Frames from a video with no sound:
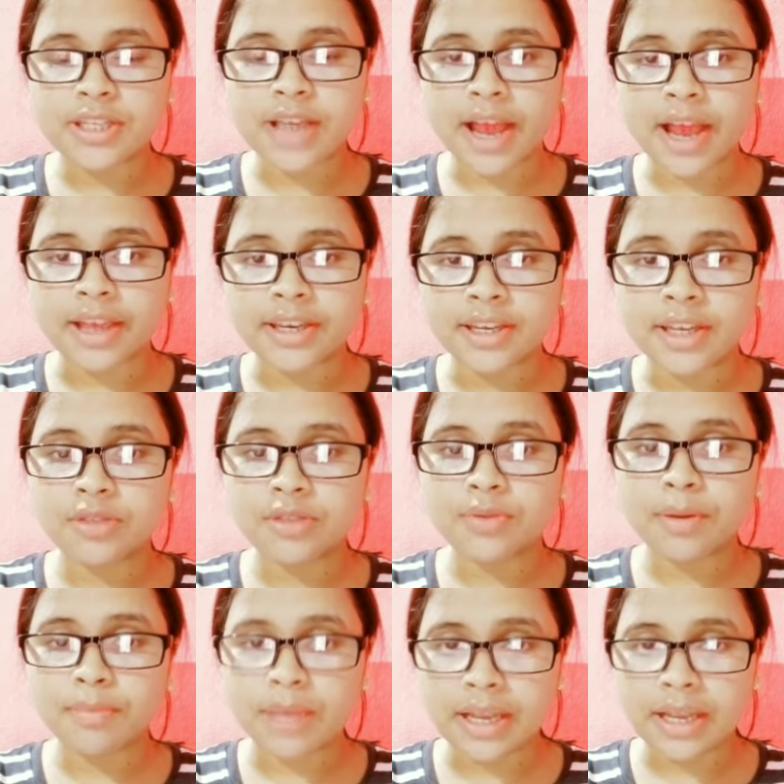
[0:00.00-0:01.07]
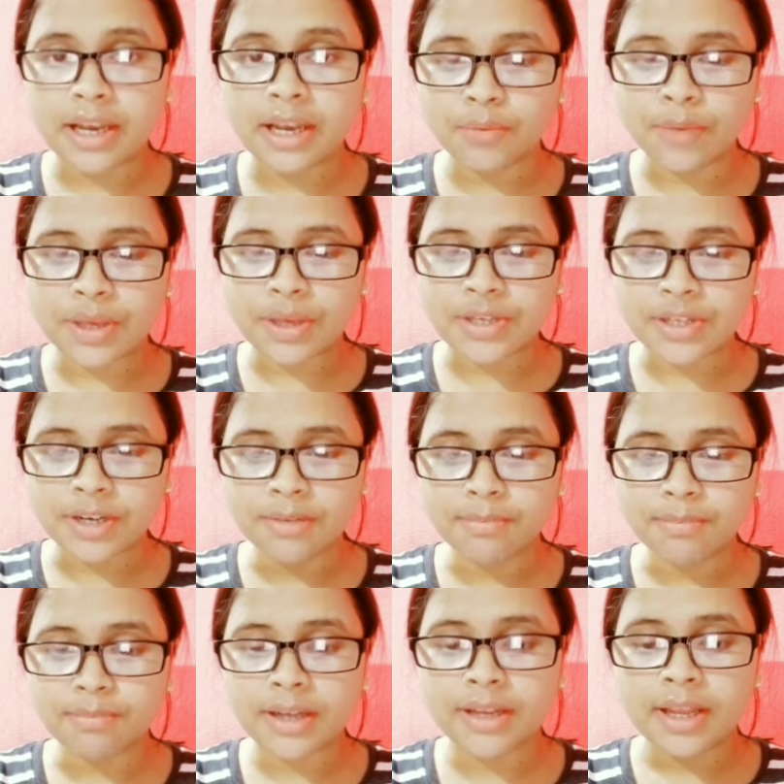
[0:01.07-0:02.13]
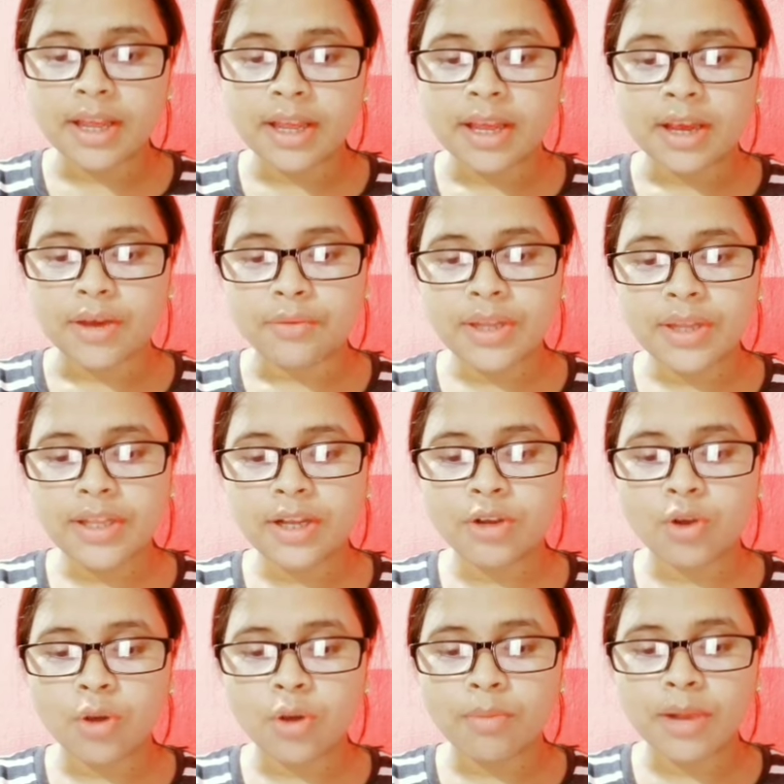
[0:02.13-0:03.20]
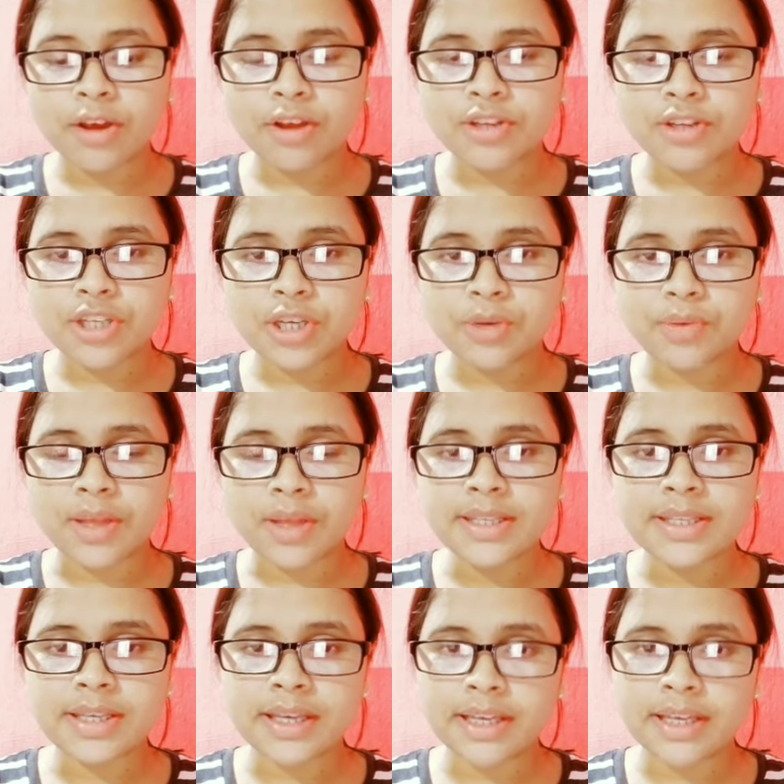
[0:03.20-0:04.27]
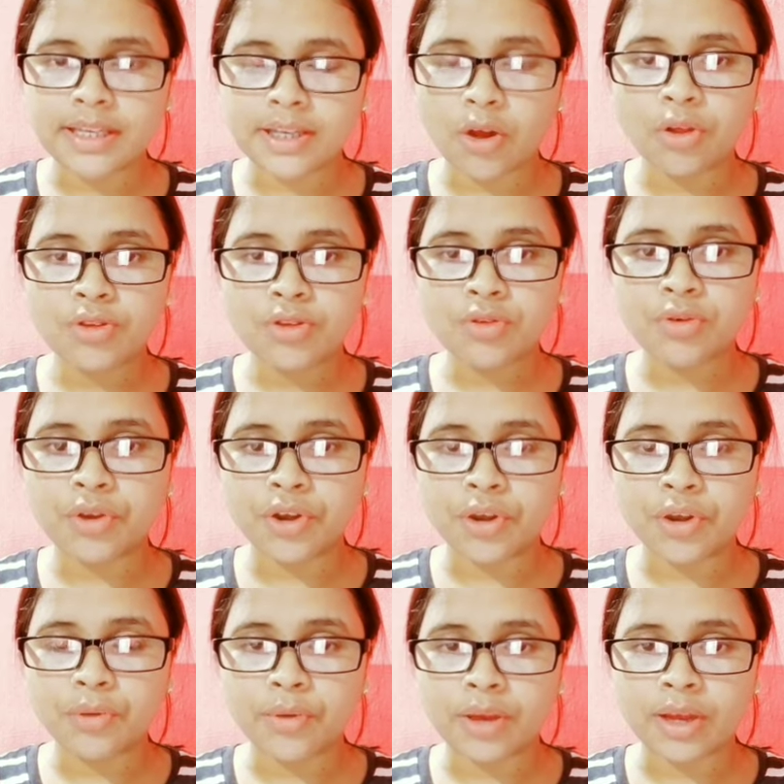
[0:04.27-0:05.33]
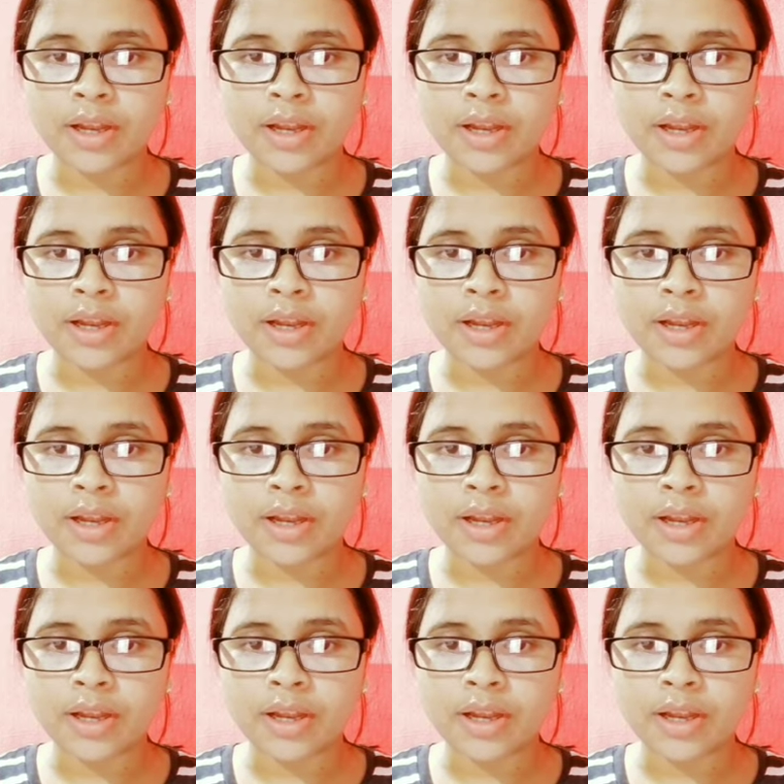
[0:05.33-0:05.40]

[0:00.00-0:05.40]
ideas were mainly Western, but with the global consequence, it also grew